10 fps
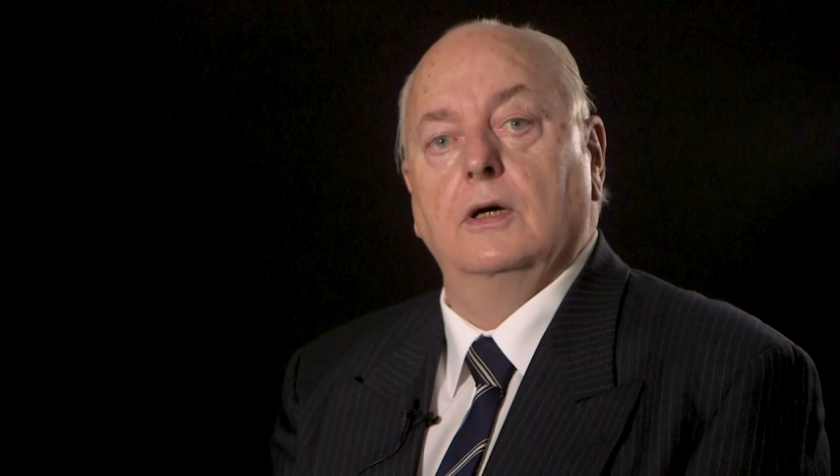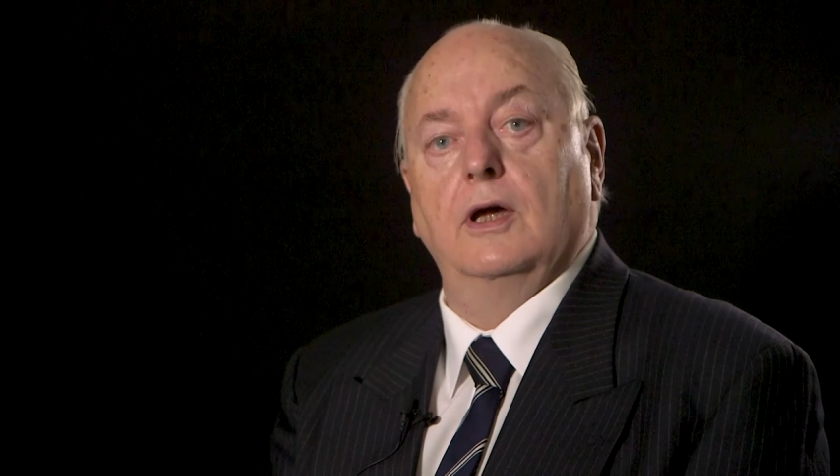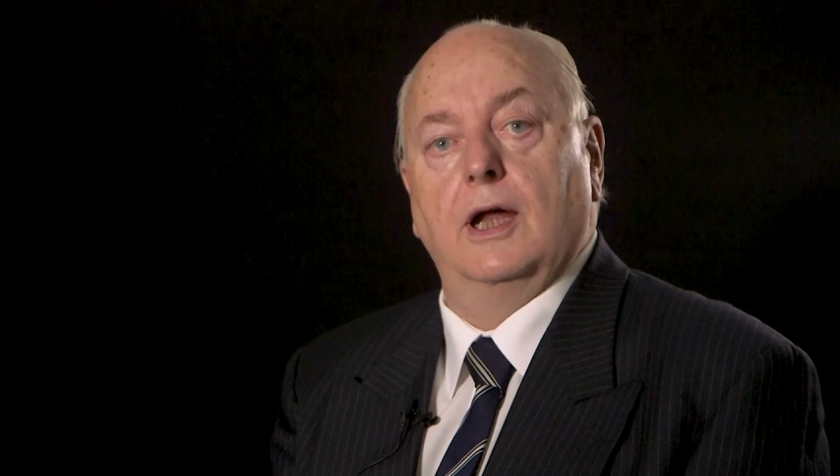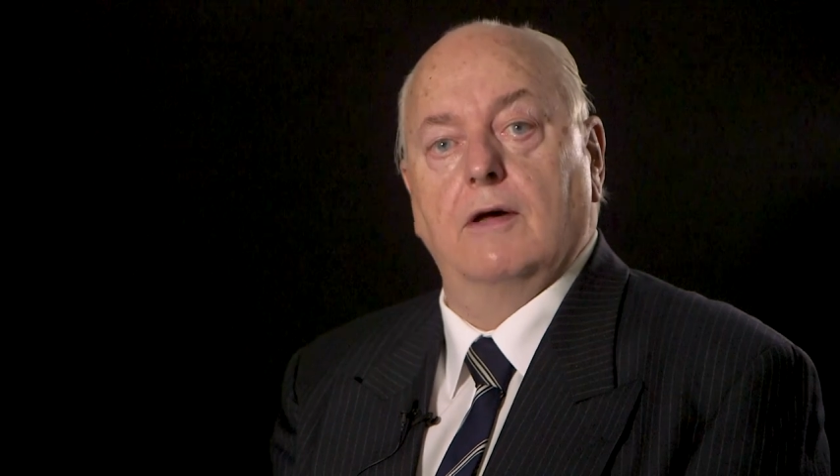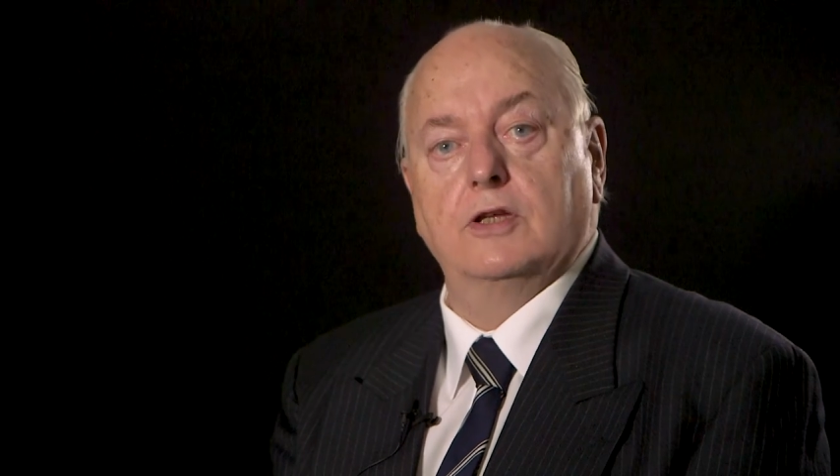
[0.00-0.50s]

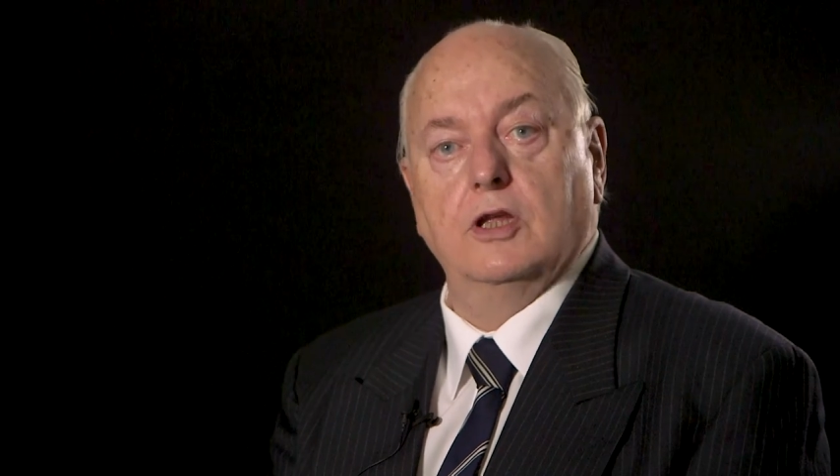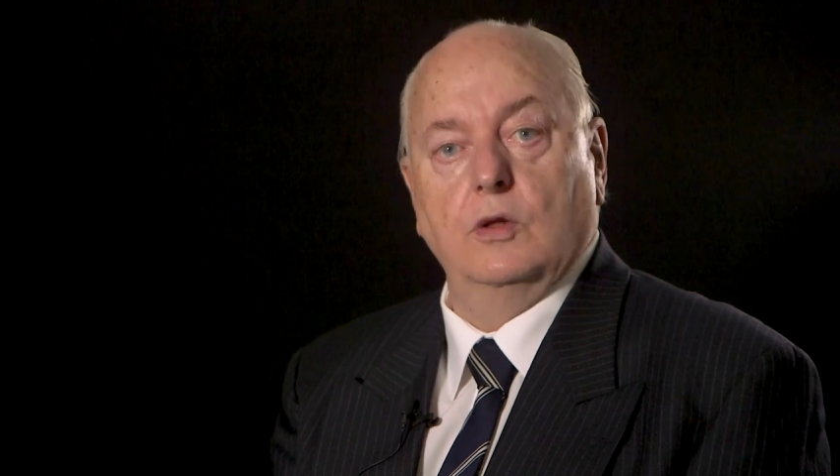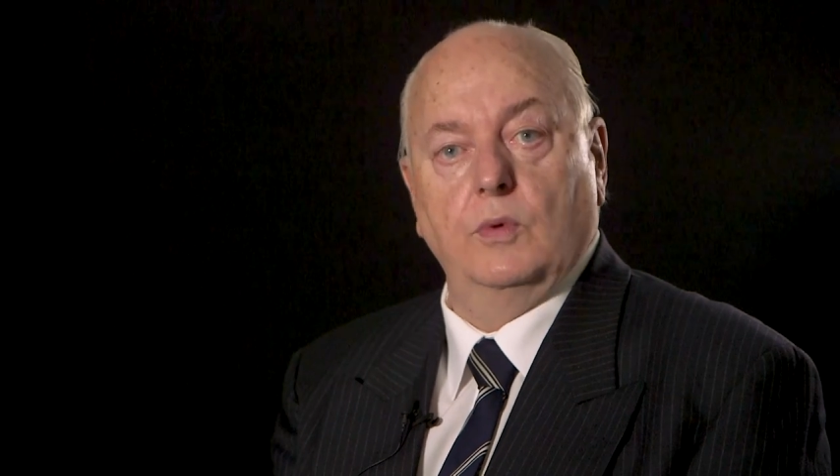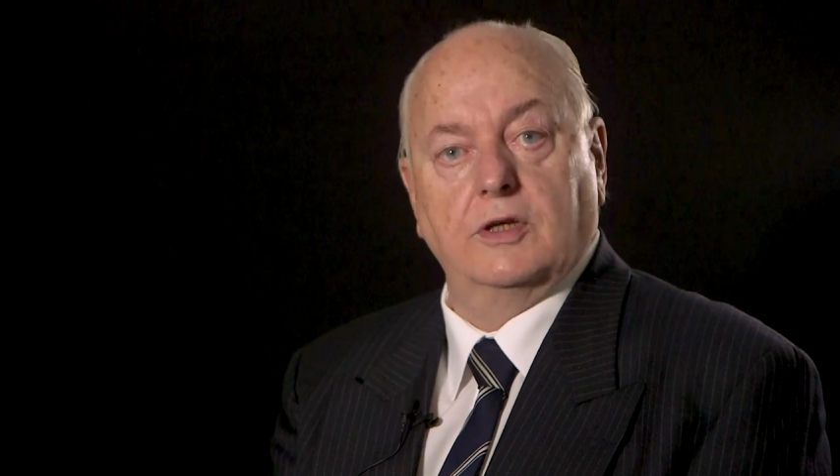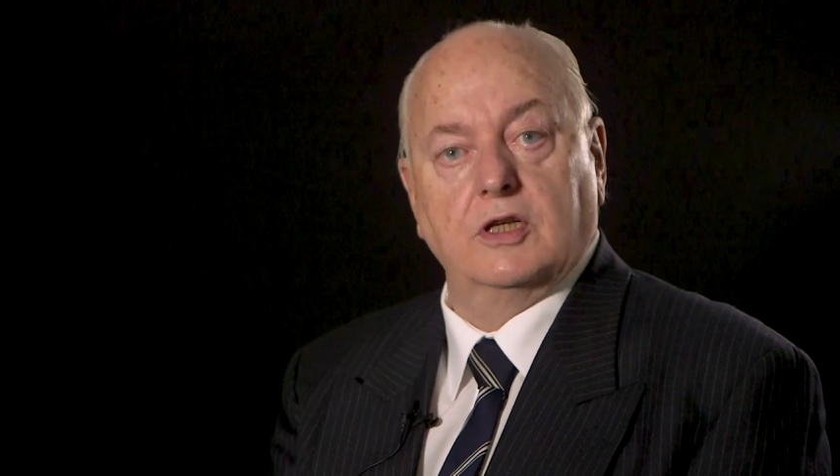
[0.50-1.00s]
and I was in the
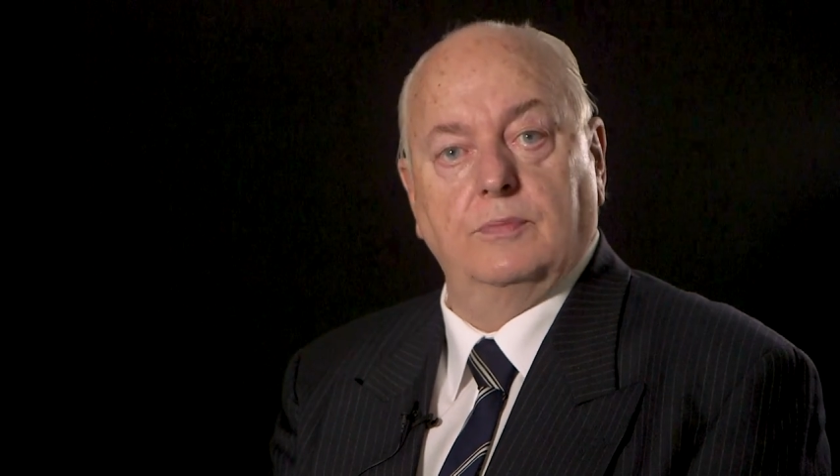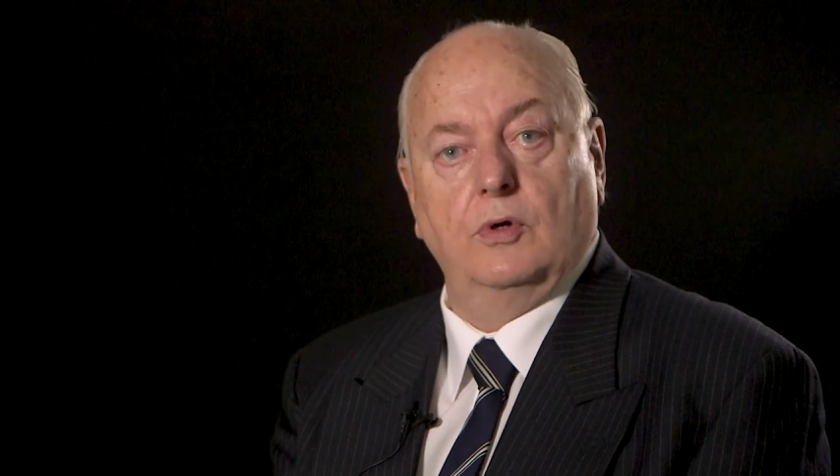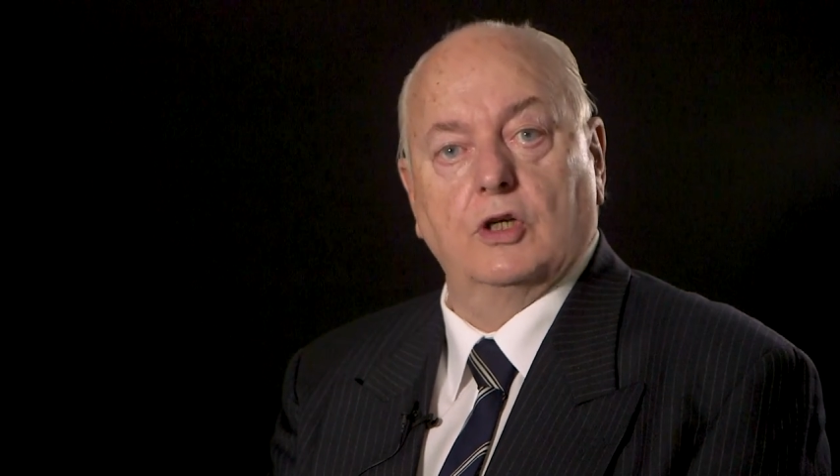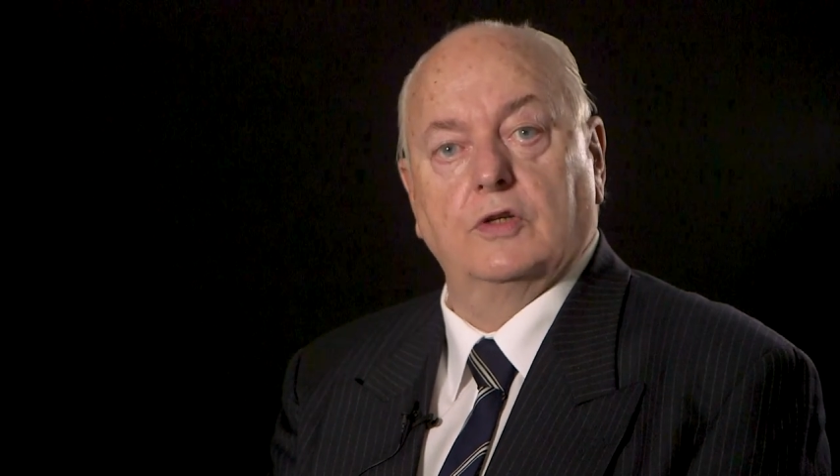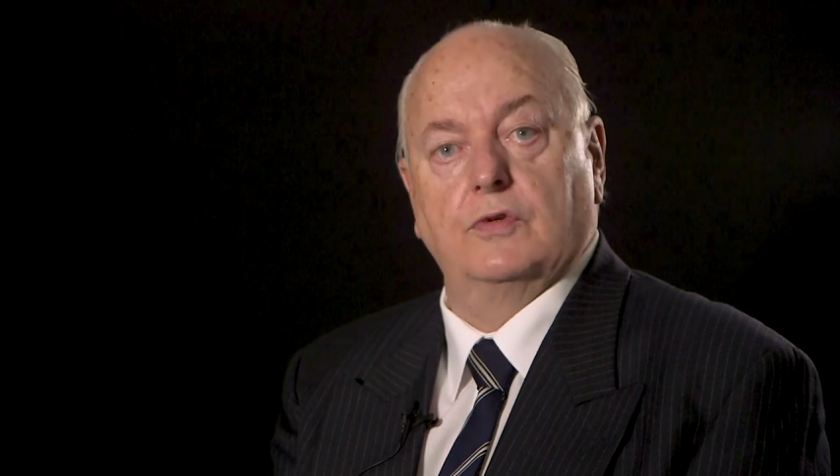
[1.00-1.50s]
witness
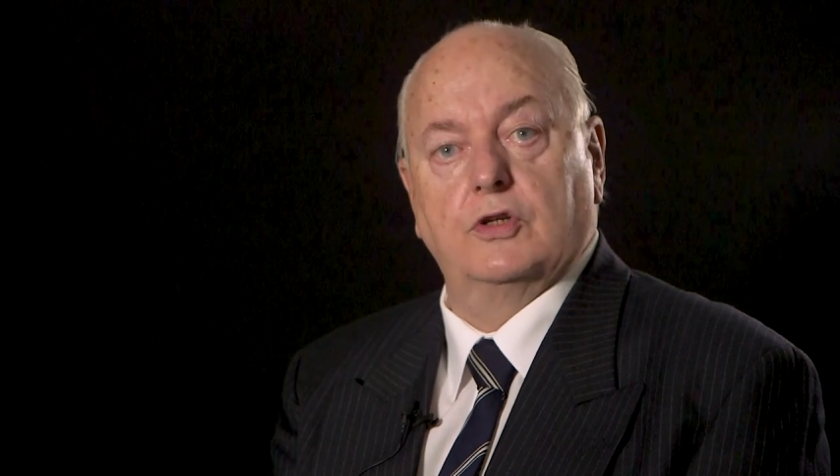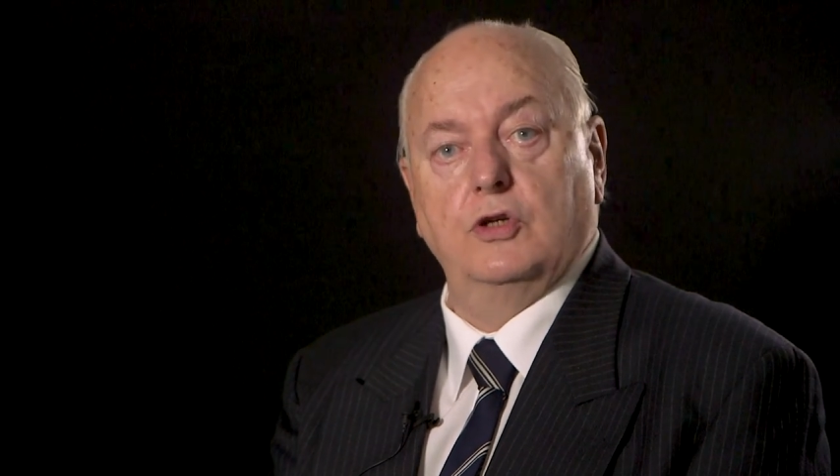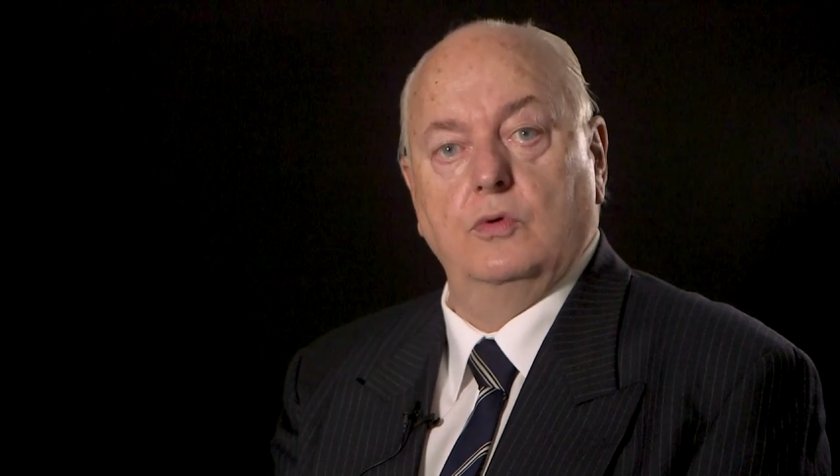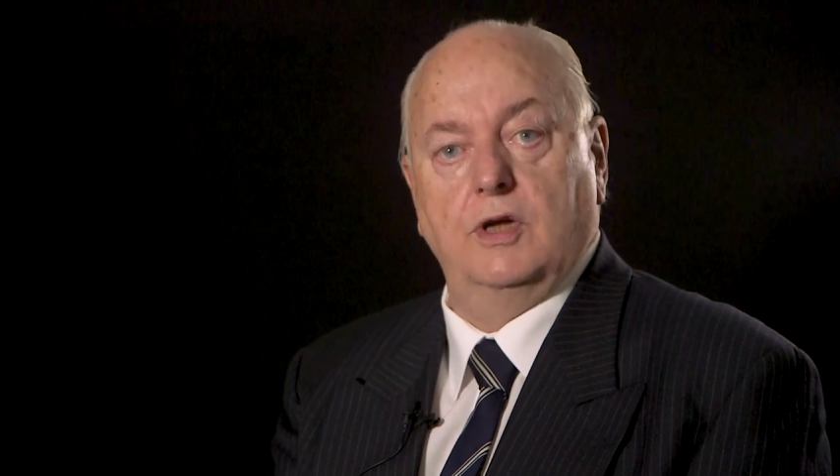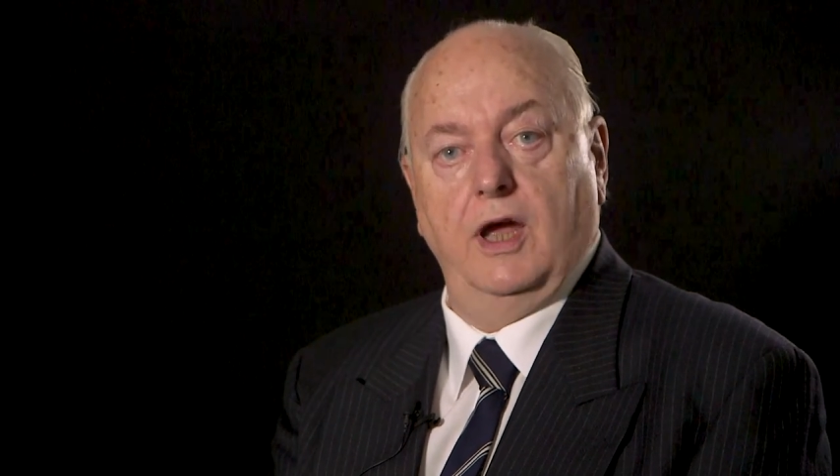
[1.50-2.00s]
box for
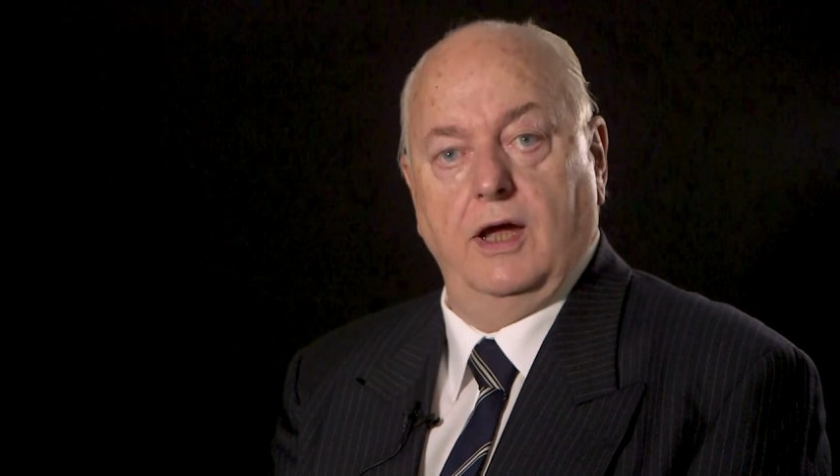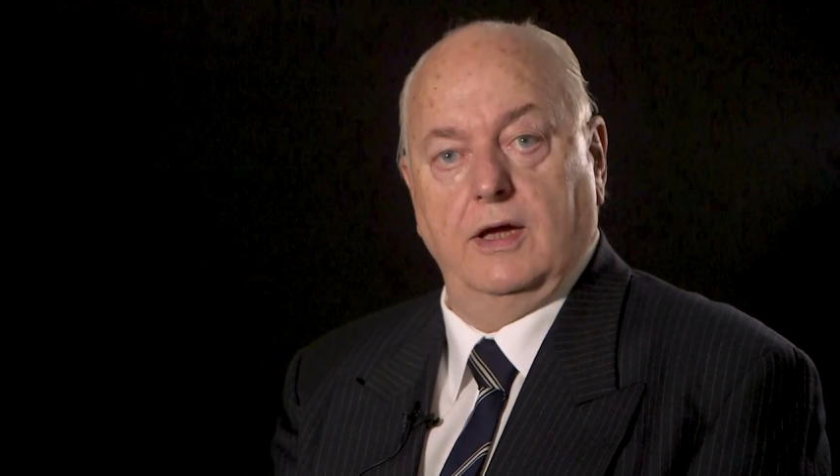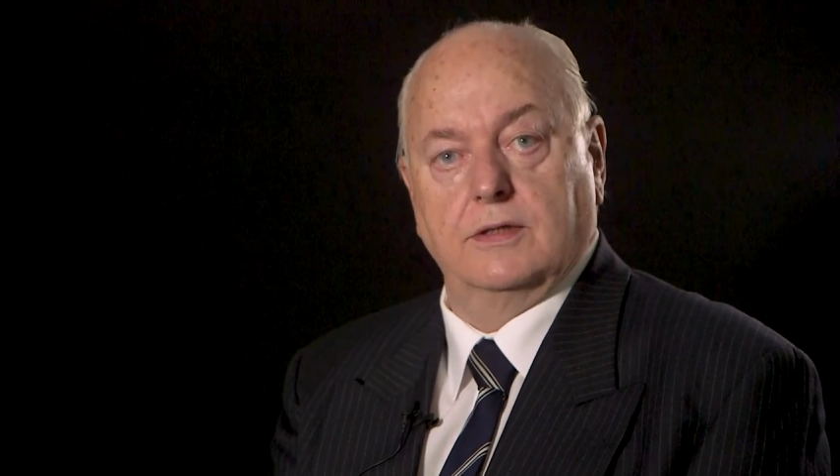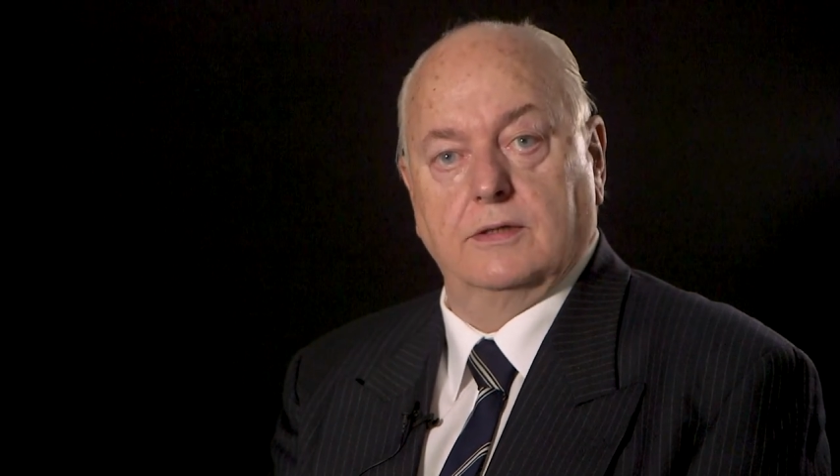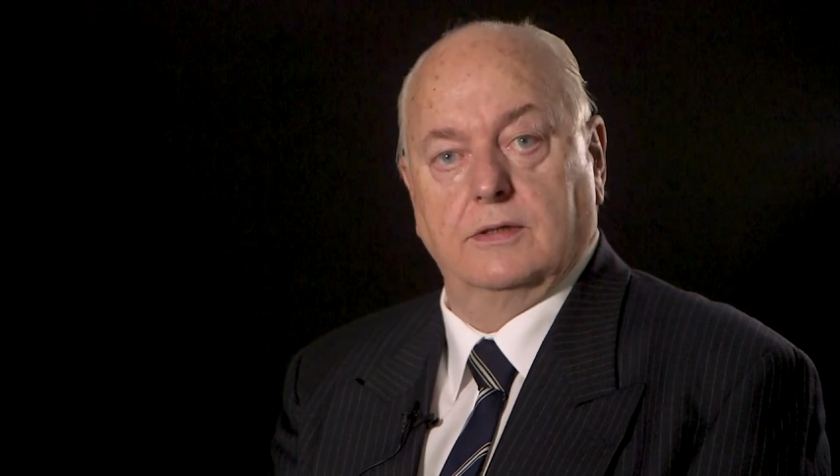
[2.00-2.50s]
two
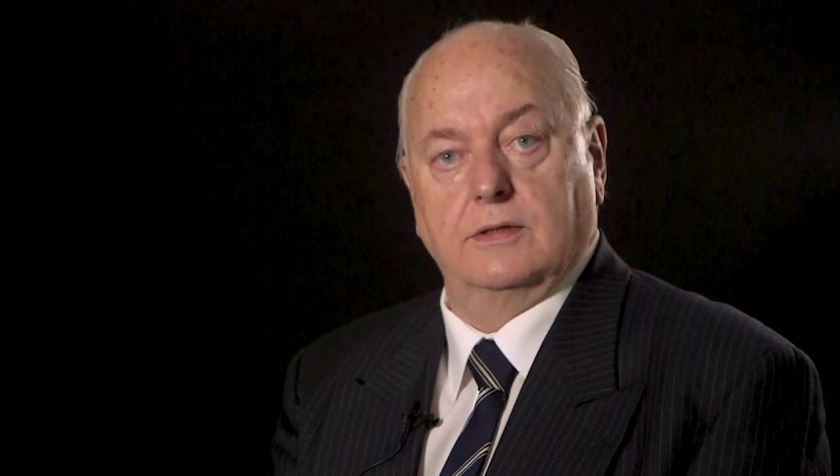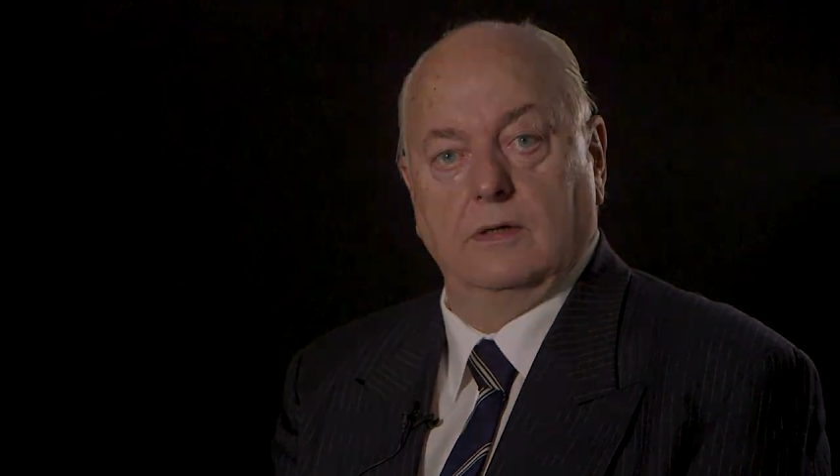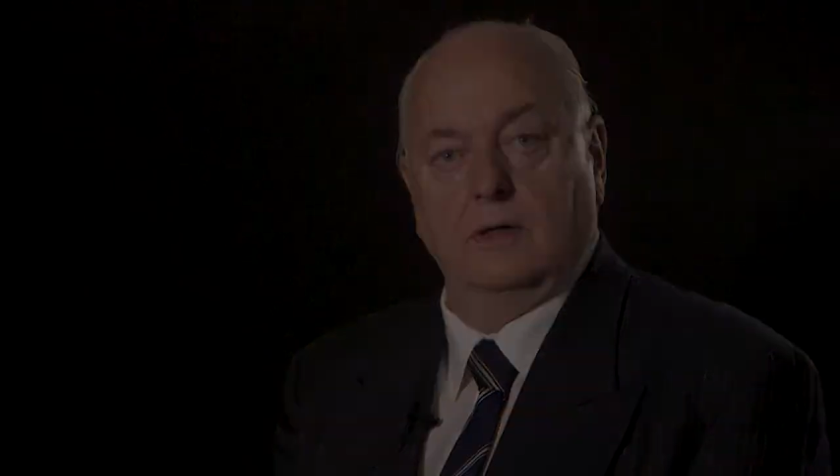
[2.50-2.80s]
days.